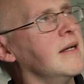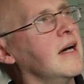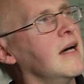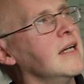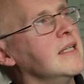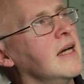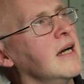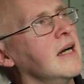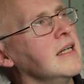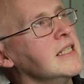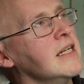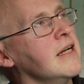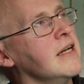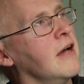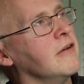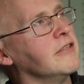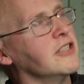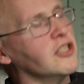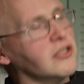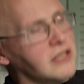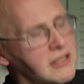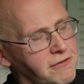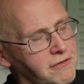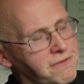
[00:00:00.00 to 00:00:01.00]
I don't know,
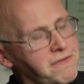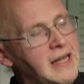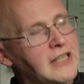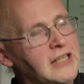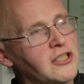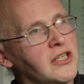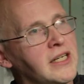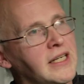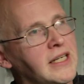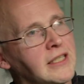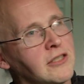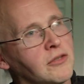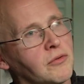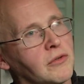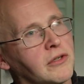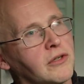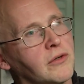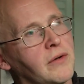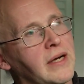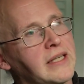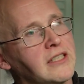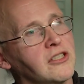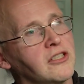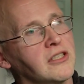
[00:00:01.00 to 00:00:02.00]
just to fashion it into a
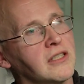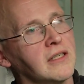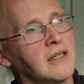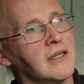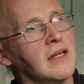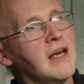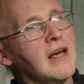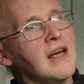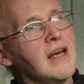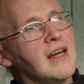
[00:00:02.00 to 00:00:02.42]
question.